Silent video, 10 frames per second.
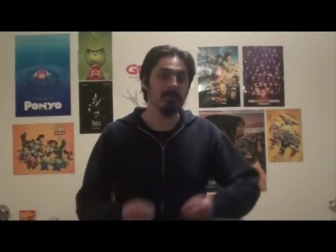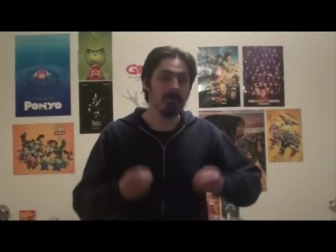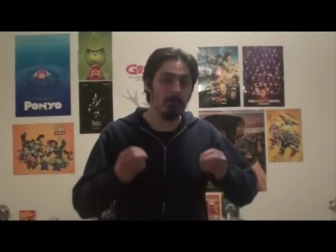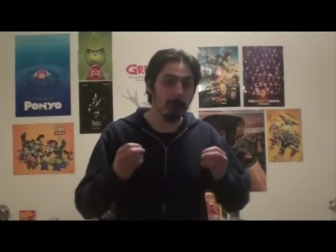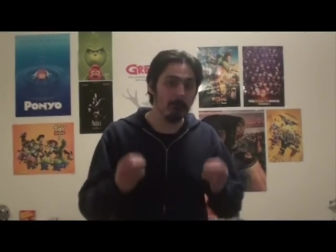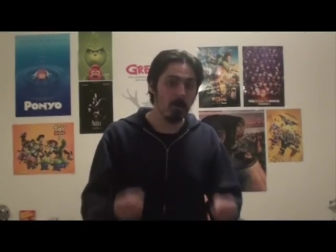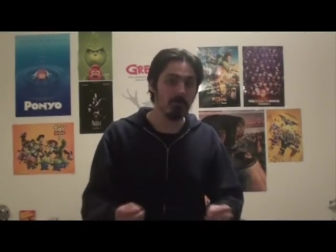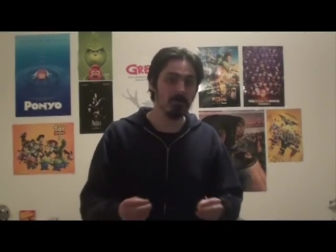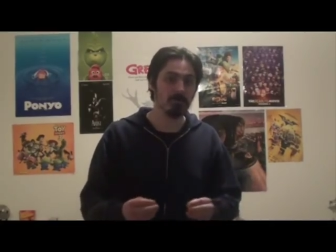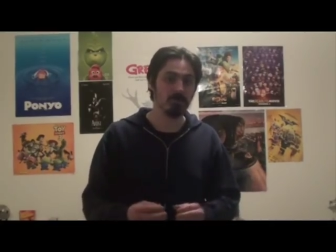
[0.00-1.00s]
did a
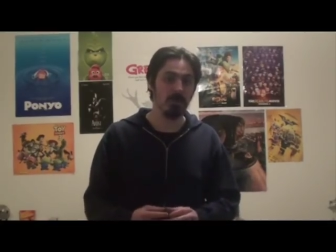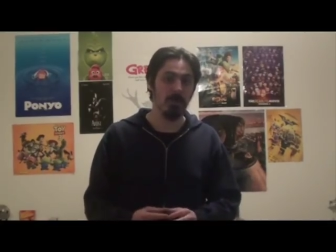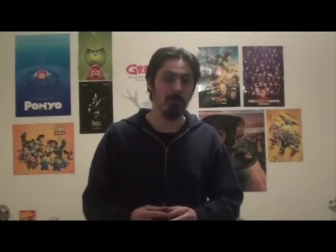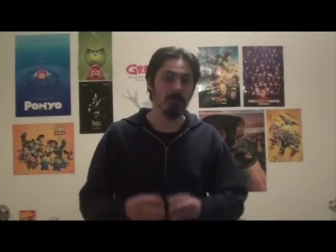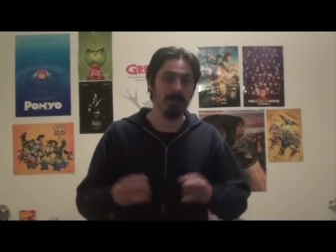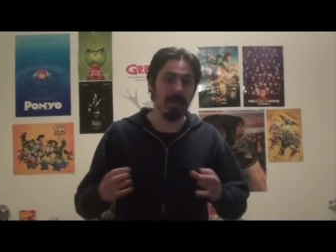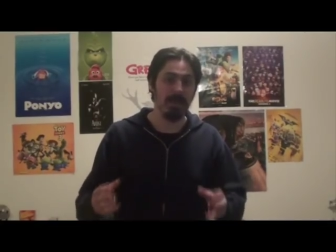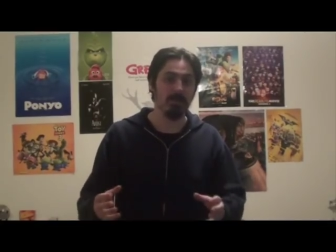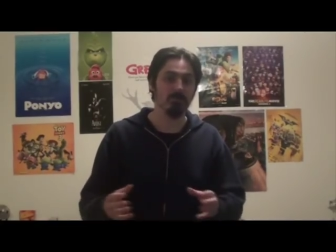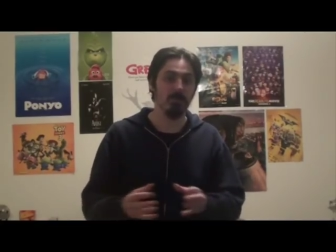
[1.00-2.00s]
marvelous job with the
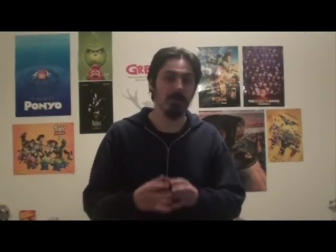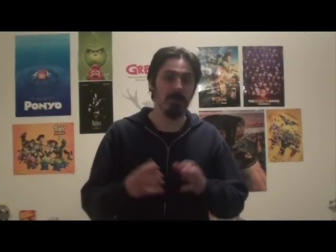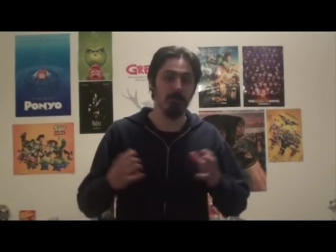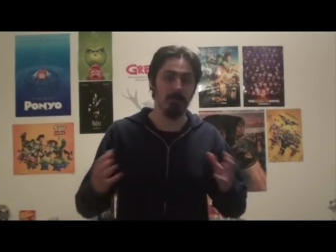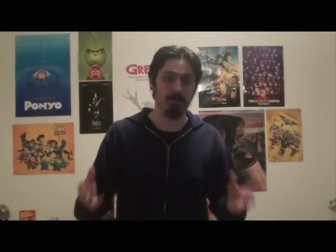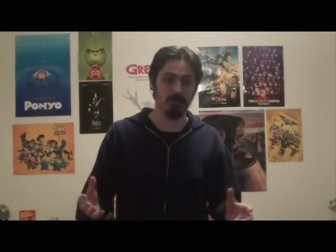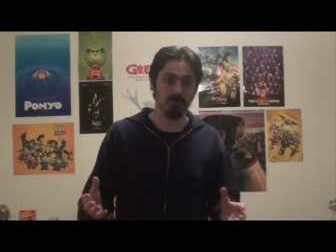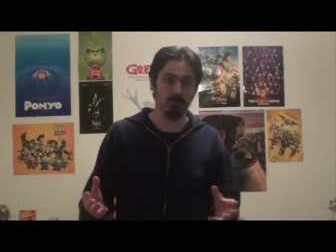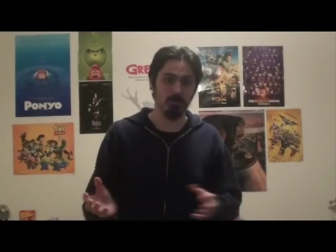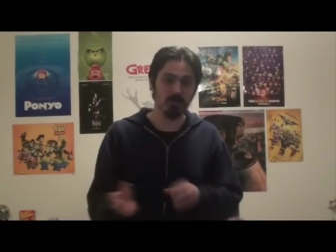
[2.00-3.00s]
hand-drawn animation,